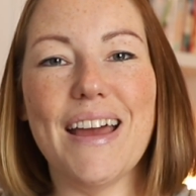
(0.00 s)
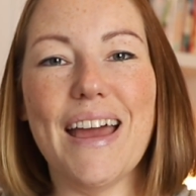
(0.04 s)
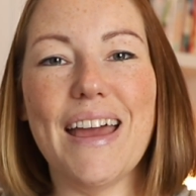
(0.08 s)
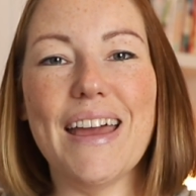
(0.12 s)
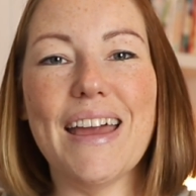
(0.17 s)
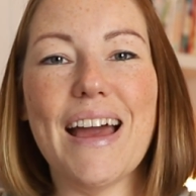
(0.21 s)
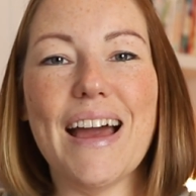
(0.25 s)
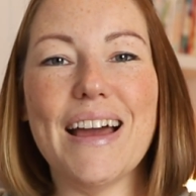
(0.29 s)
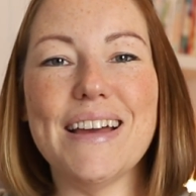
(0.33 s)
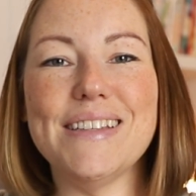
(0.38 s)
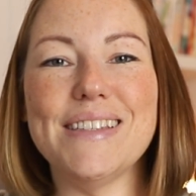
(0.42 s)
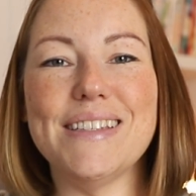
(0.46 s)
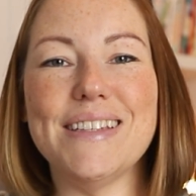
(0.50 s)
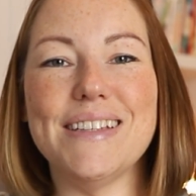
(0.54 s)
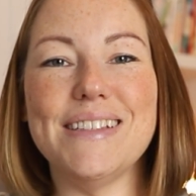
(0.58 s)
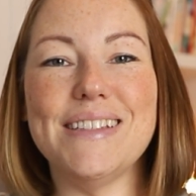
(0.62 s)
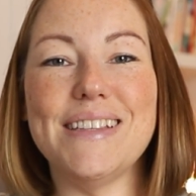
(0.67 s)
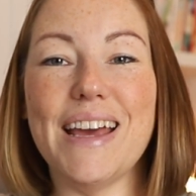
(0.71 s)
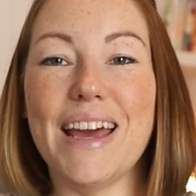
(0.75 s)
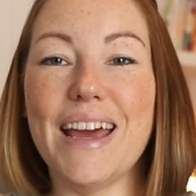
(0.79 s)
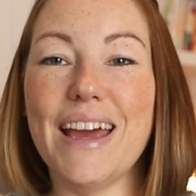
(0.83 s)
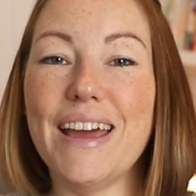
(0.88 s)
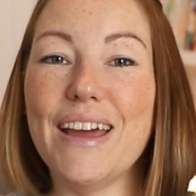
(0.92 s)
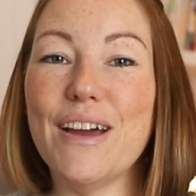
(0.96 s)
Hey guys,
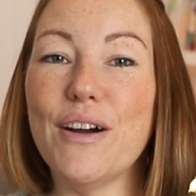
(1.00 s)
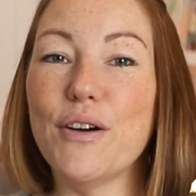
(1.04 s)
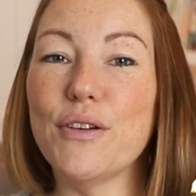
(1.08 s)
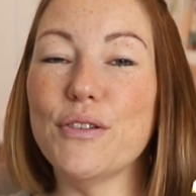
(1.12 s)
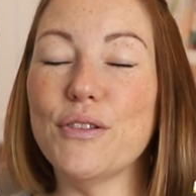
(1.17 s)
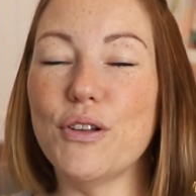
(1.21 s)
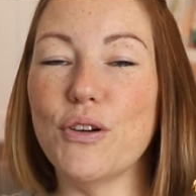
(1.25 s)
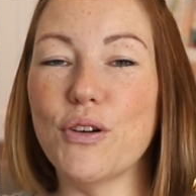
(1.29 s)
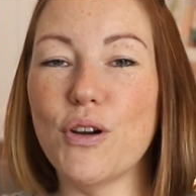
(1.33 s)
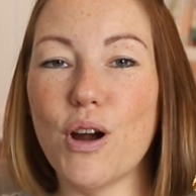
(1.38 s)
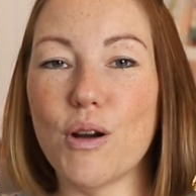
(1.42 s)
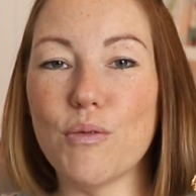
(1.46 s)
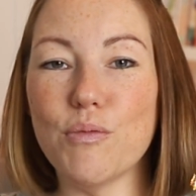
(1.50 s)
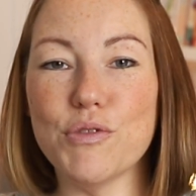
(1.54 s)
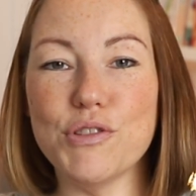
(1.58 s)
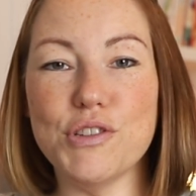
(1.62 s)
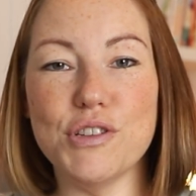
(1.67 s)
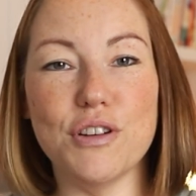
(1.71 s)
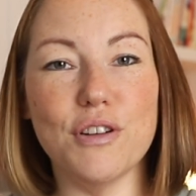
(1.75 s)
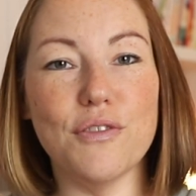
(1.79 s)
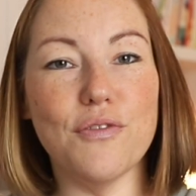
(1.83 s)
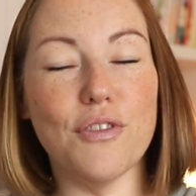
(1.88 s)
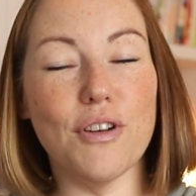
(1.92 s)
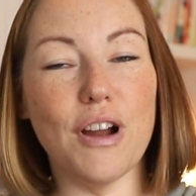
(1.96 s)
today on Low Carb with
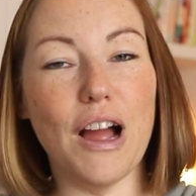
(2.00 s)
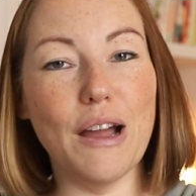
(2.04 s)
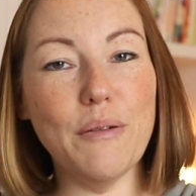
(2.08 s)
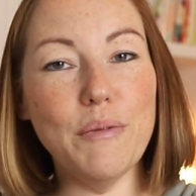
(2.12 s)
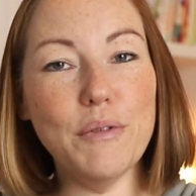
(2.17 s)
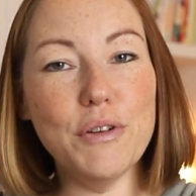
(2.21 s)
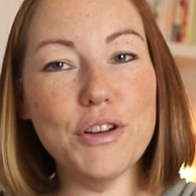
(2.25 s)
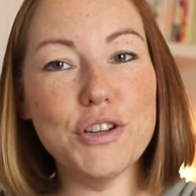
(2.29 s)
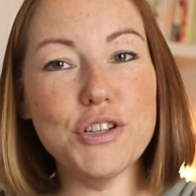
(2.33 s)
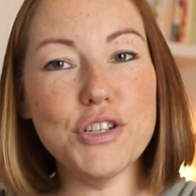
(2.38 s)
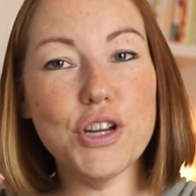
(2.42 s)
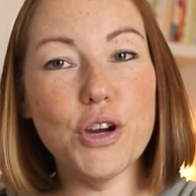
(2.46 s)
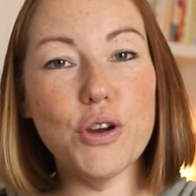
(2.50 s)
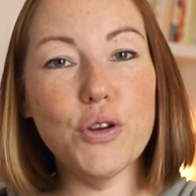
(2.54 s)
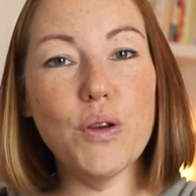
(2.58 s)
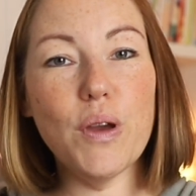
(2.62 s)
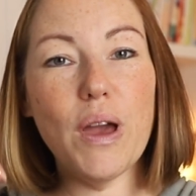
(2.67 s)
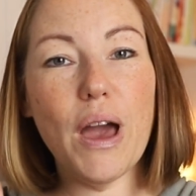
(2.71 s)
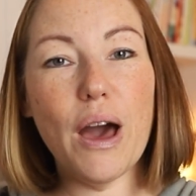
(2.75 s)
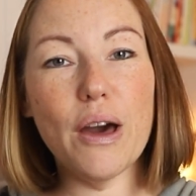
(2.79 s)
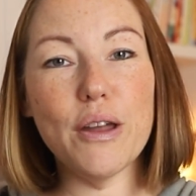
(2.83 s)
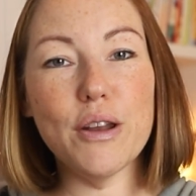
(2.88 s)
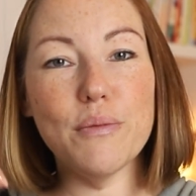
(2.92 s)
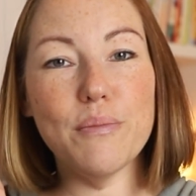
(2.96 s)
Jennifer, I'm gonna show you
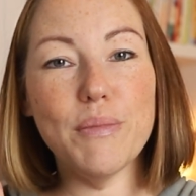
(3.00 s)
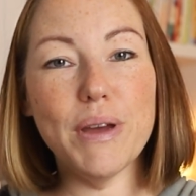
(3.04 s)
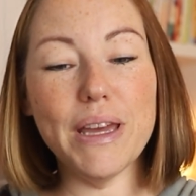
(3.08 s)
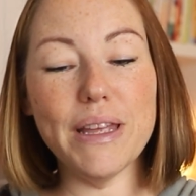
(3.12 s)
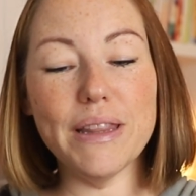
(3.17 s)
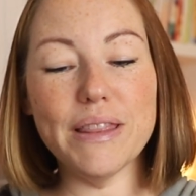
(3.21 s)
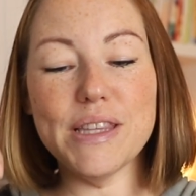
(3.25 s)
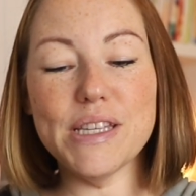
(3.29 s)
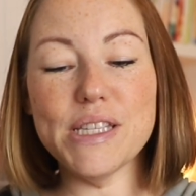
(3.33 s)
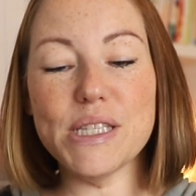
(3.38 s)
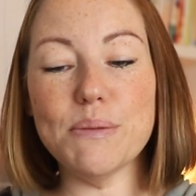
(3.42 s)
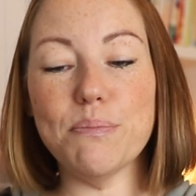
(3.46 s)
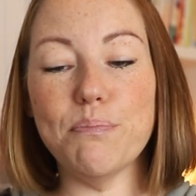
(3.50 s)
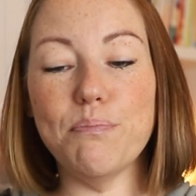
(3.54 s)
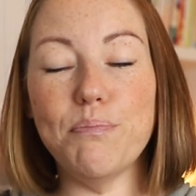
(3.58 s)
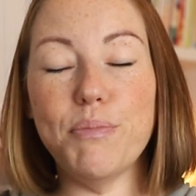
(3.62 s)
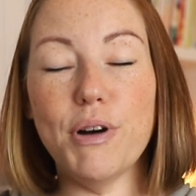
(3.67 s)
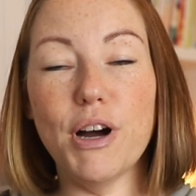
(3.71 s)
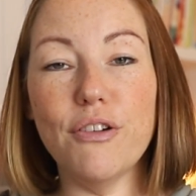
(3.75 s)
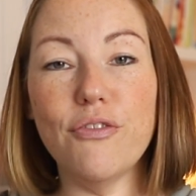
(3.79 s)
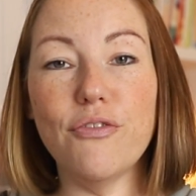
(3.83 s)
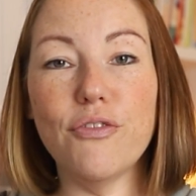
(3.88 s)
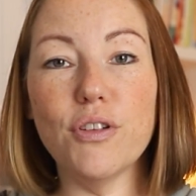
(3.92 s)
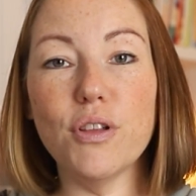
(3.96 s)
how to make this
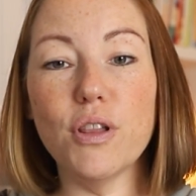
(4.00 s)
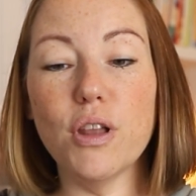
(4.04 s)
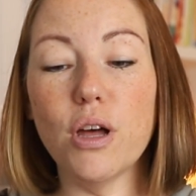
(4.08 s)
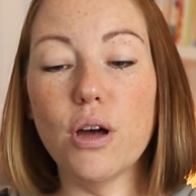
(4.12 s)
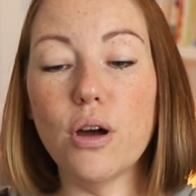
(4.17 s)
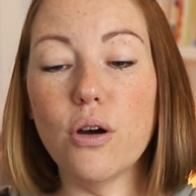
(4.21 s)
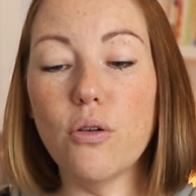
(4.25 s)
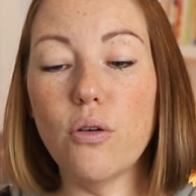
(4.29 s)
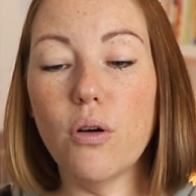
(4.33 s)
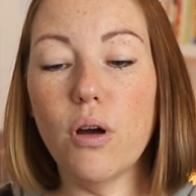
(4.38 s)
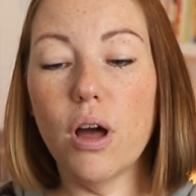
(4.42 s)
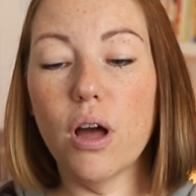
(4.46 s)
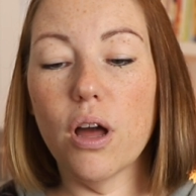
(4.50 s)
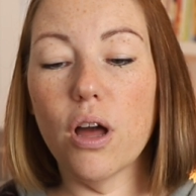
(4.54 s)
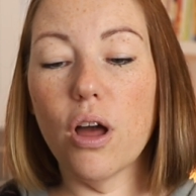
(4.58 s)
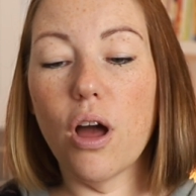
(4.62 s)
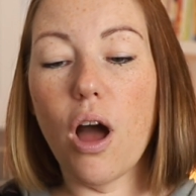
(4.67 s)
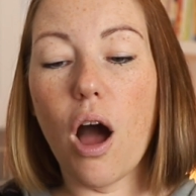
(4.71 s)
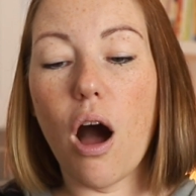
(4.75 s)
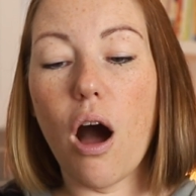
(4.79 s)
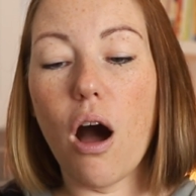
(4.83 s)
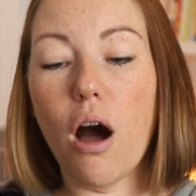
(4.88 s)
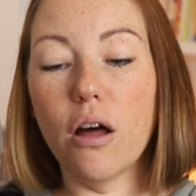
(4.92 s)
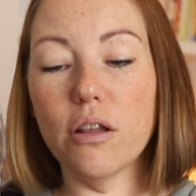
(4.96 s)
buffalo
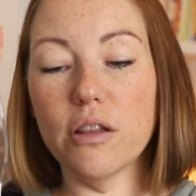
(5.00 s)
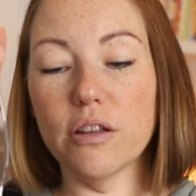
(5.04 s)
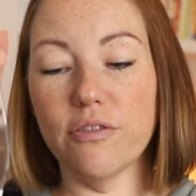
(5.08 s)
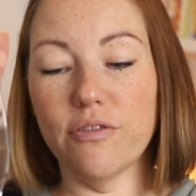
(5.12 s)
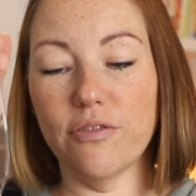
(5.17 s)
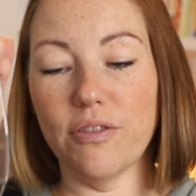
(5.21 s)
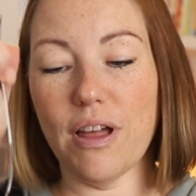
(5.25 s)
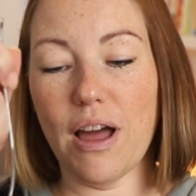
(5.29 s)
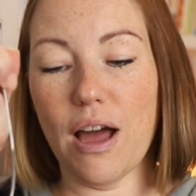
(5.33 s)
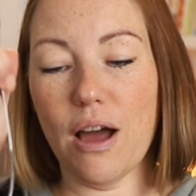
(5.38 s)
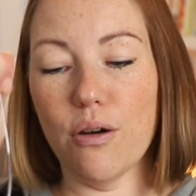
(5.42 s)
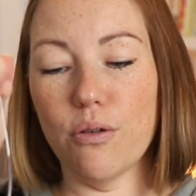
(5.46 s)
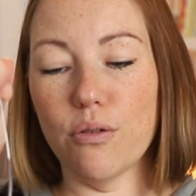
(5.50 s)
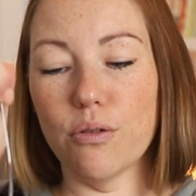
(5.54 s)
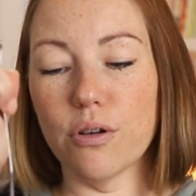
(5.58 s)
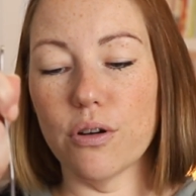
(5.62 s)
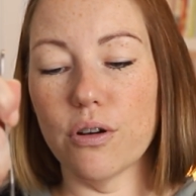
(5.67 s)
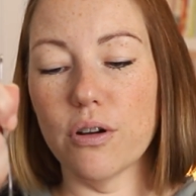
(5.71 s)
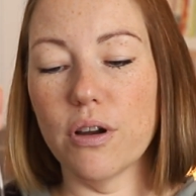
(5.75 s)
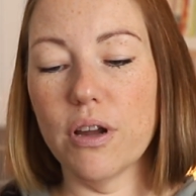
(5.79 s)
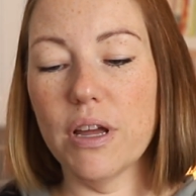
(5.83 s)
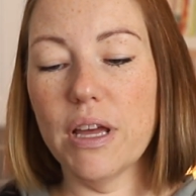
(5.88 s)
cauliflower.